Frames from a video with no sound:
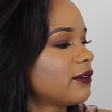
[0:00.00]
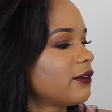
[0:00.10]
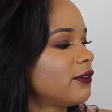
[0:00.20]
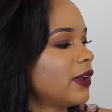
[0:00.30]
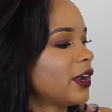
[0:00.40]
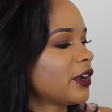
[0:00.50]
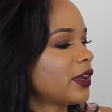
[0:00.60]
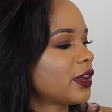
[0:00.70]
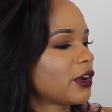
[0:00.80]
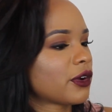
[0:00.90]

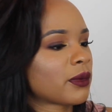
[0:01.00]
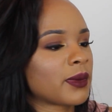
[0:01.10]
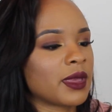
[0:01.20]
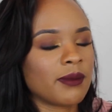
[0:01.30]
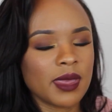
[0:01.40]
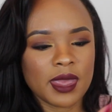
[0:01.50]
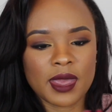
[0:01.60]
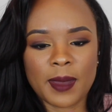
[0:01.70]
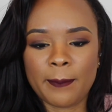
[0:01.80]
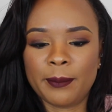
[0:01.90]
very
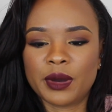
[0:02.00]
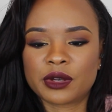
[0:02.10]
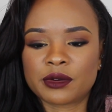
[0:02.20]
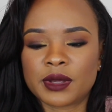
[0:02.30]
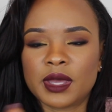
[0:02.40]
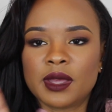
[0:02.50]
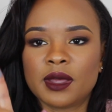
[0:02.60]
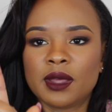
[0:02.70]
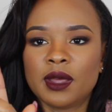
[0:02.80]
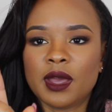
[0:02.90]
creamy and buttery,
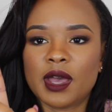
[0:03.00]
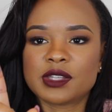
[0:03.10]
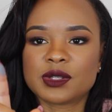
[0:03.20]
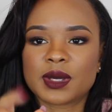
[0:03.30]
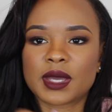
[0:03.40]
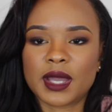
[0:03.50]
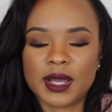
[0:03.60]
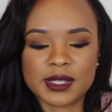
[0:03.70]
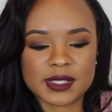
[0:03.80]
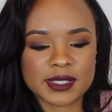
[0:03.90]
as you can
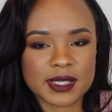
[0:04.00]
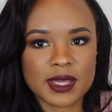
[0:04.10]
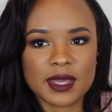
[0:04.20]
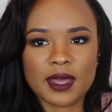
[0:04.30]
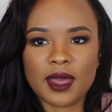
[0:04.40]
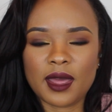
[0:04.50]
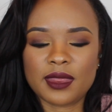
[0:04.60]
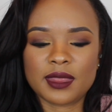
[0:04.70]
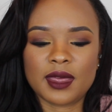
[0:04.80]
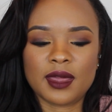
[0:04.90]
kind of see.
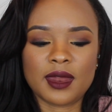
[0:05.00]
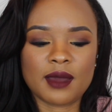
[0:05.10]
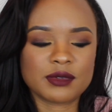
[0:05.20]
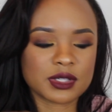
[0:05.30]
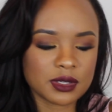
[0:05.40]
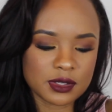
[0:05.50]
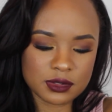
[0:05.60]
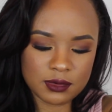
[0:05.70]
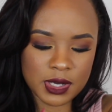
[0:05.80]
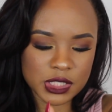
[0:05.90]
And then I'm just going to
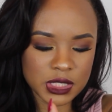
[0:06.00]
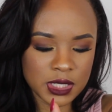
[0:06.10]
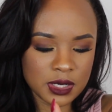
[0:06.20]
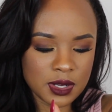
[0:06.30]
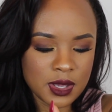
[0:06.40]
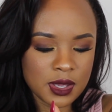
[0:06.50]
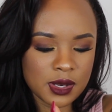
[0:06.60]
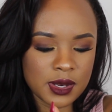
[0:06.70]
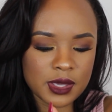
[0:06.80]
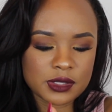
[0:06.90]
swatch it
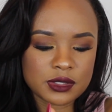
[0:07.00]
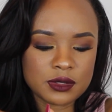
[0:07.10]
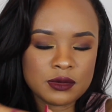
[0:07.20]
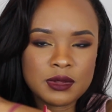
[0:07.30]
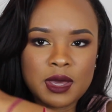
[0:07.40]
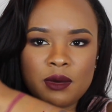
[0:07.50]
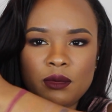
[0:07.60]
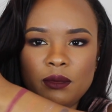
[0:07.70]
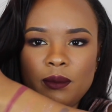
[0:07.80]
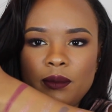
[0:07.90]
next to
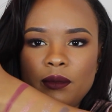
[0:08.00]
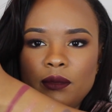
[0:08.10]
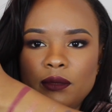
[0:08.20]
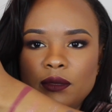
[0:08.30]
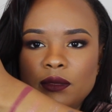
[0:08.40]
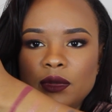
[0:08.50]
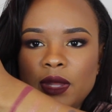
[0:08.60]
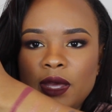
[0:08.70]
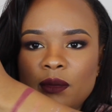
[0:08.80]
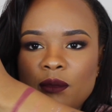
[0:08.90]
that
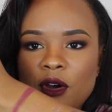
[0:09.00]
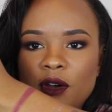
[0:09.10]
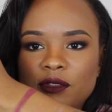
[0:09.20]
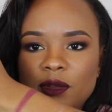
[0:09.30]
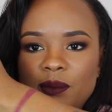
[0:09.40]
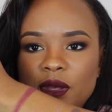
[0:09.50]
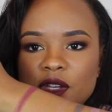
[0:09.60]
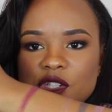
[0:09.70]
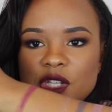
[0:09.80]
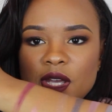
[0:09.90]
like mauve
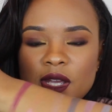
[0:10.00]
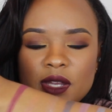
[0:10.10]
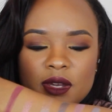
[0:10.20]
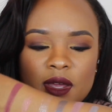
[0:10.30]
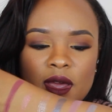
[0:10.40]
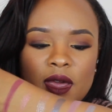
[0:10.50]
pink shade.